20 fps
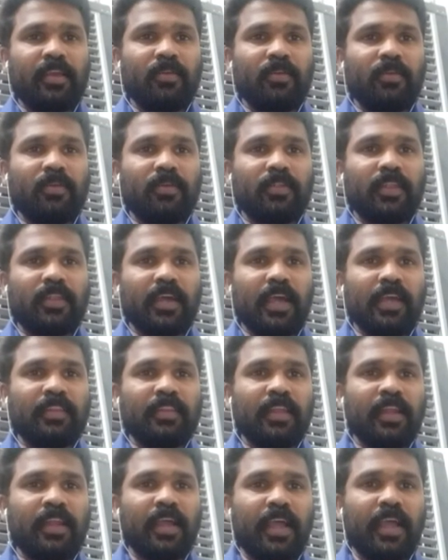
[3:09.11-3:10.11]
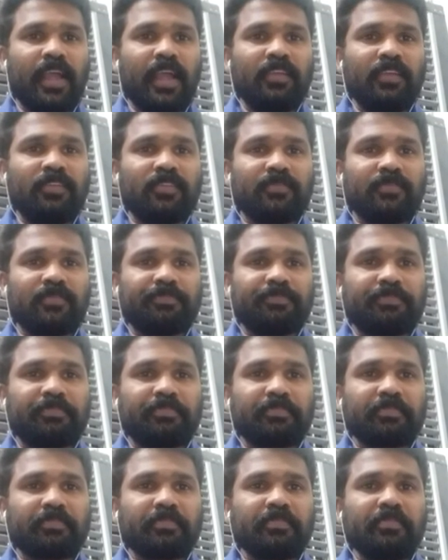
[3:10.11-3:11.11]
On the other hand,
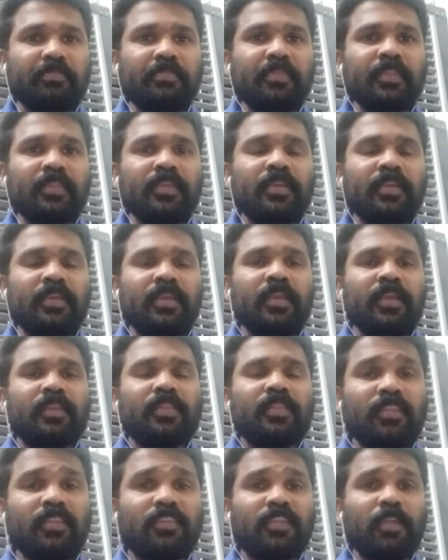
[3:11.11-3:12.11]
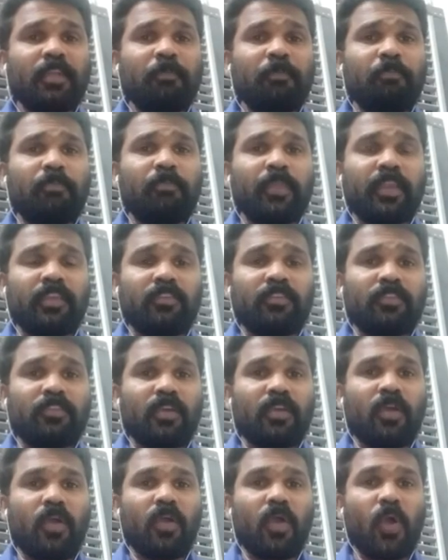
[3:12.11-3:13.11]
the ship is
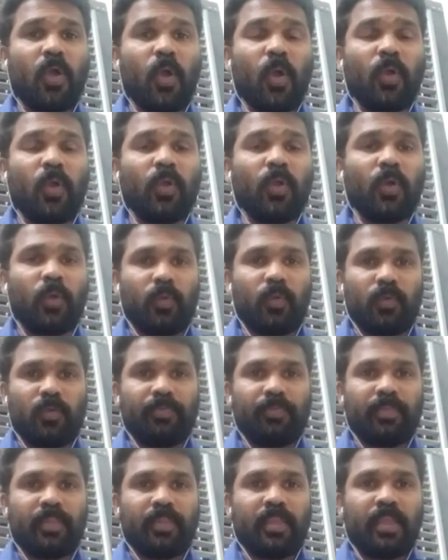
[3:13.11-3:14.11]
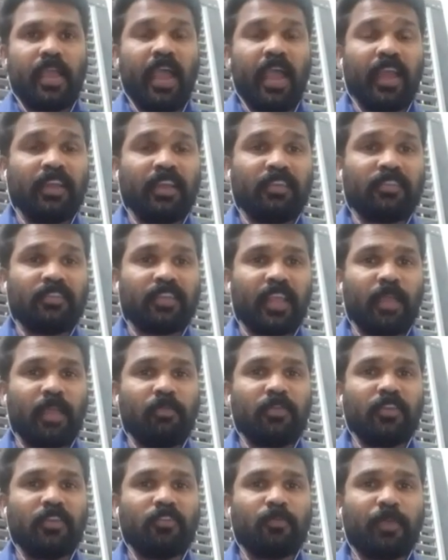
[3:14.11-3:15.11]
hollow and its
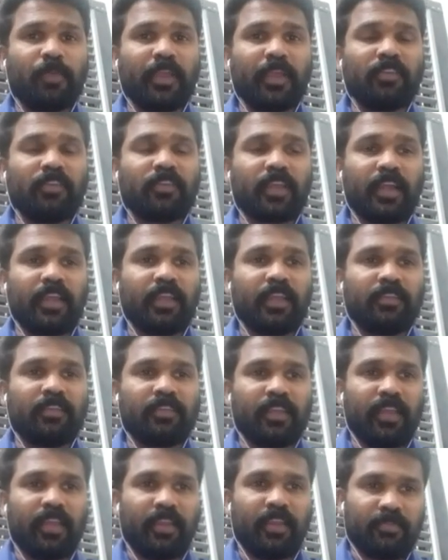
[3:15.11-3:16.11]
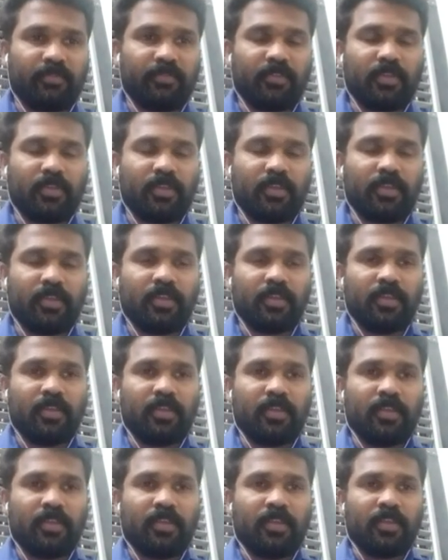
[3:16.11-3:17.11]
empty space contains air.
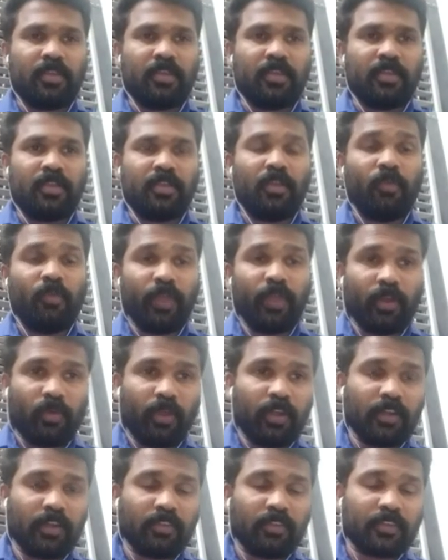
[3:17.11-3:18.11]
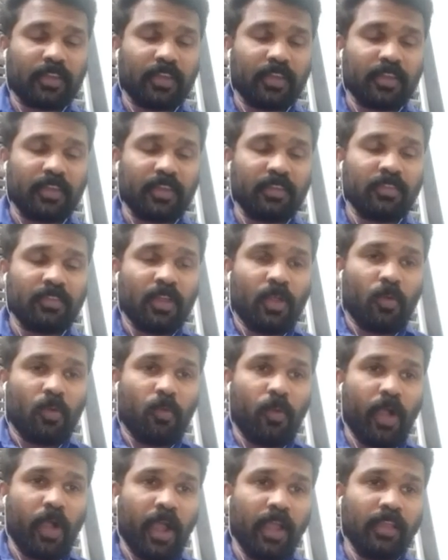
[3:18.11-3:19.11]
Now we are going to discuss
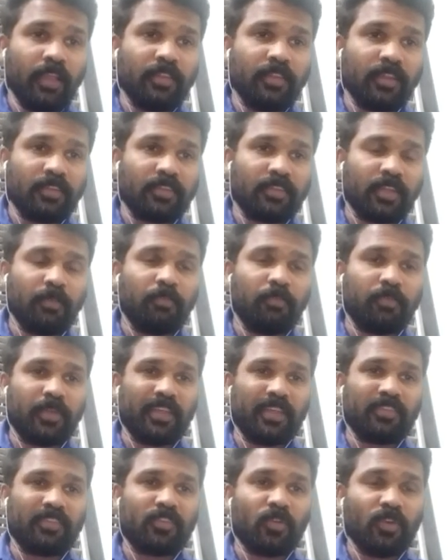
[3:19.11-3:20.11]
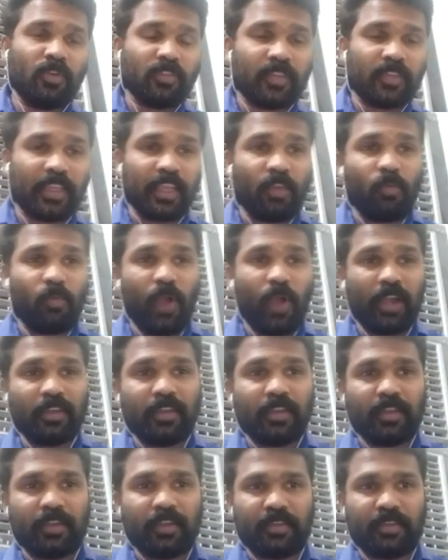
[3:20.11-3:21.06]
why the ship does not sink in water.